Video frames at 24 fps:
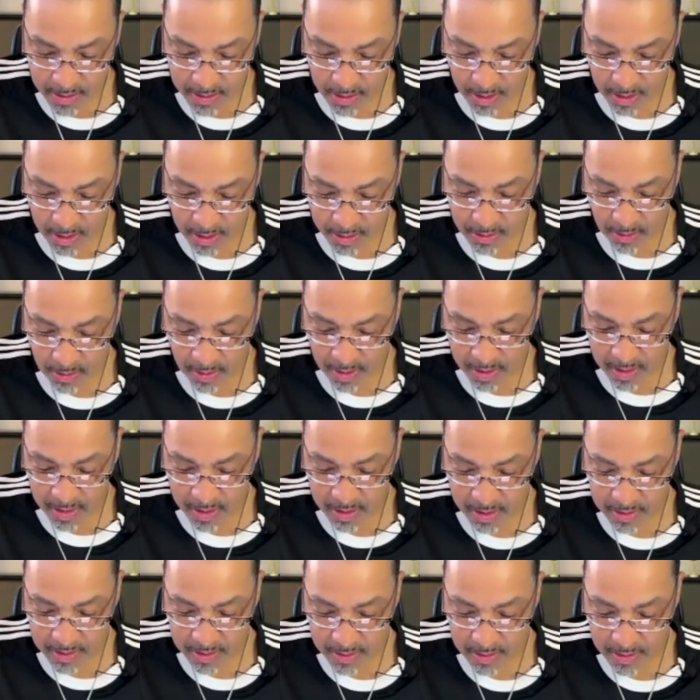Your
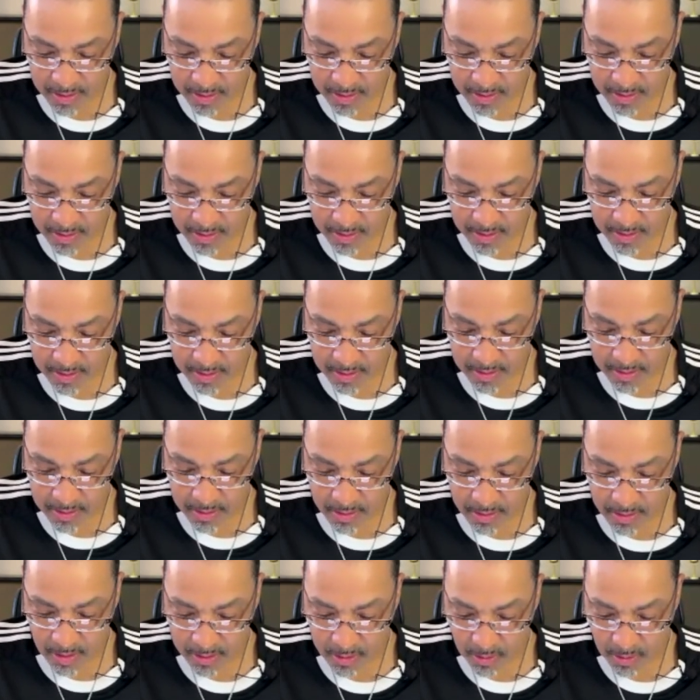daughter,
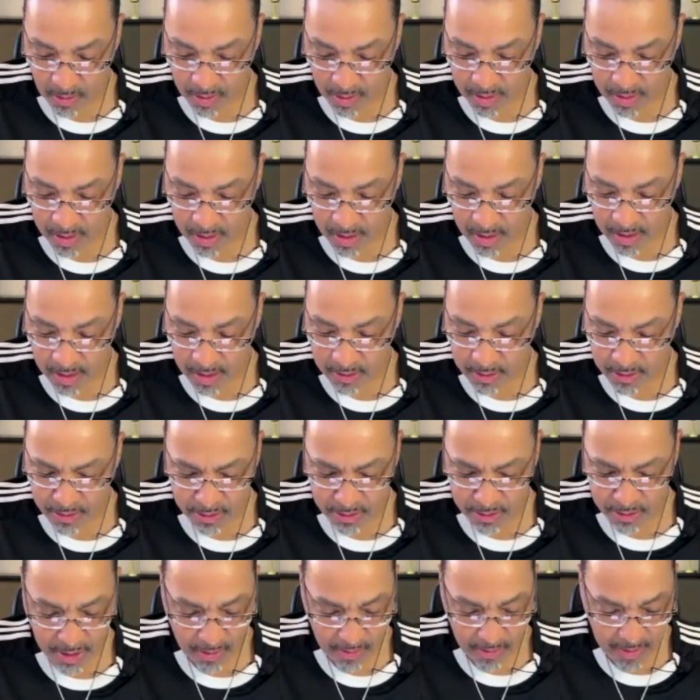
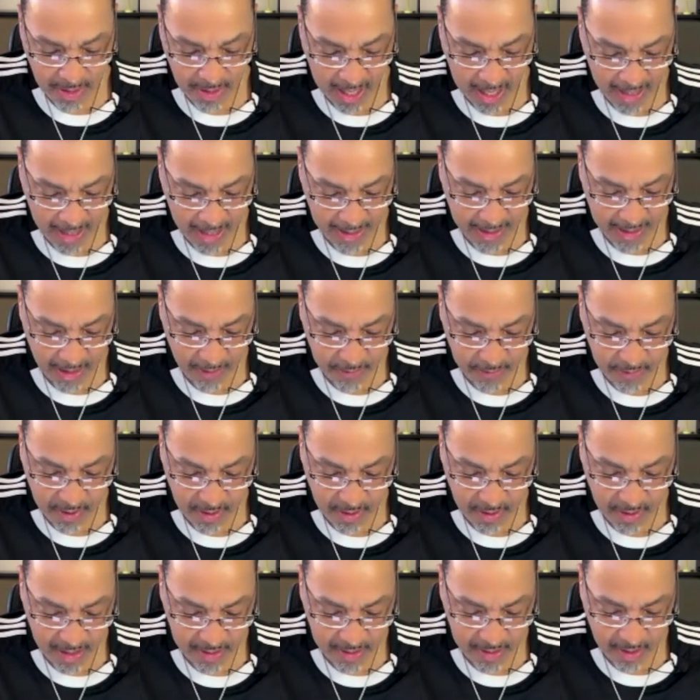you shall not give
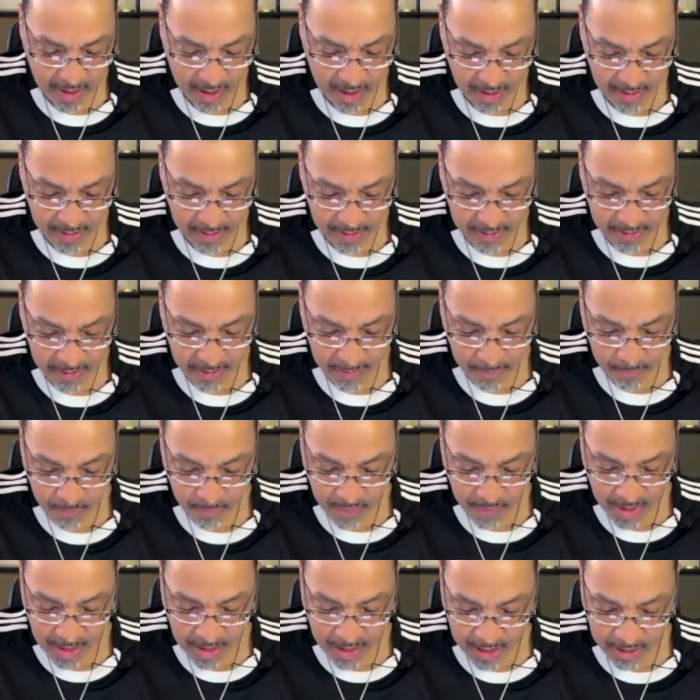to their sons,
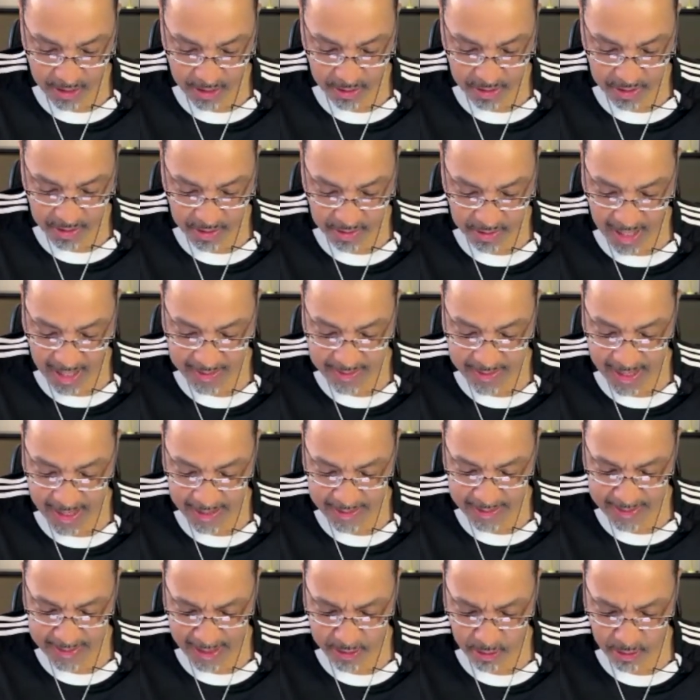and you should not
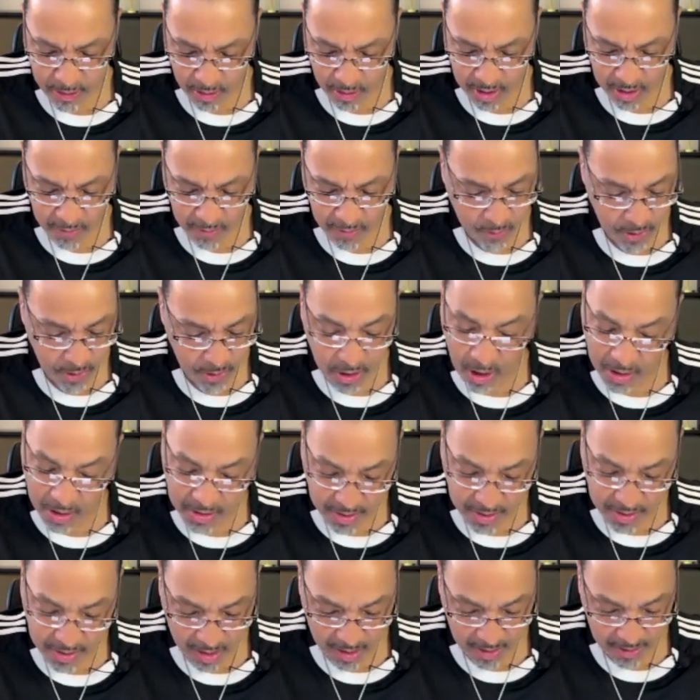take their daughters for your
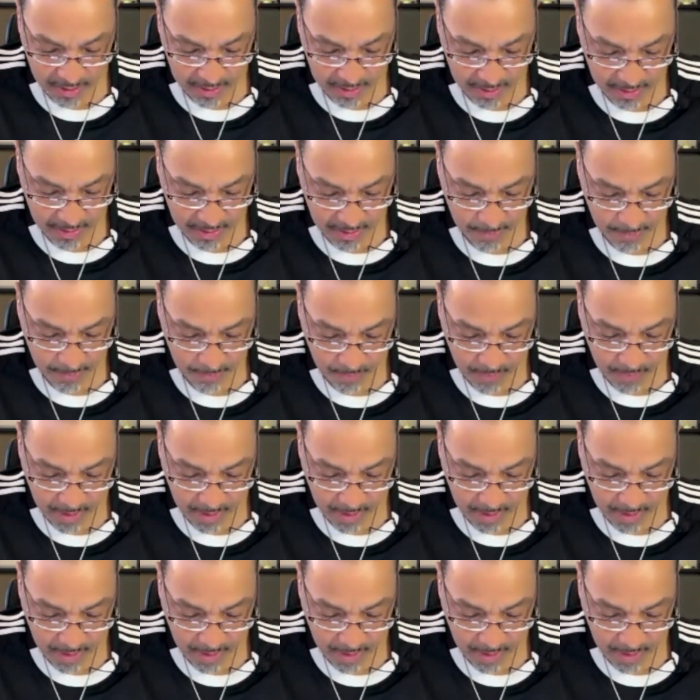sons.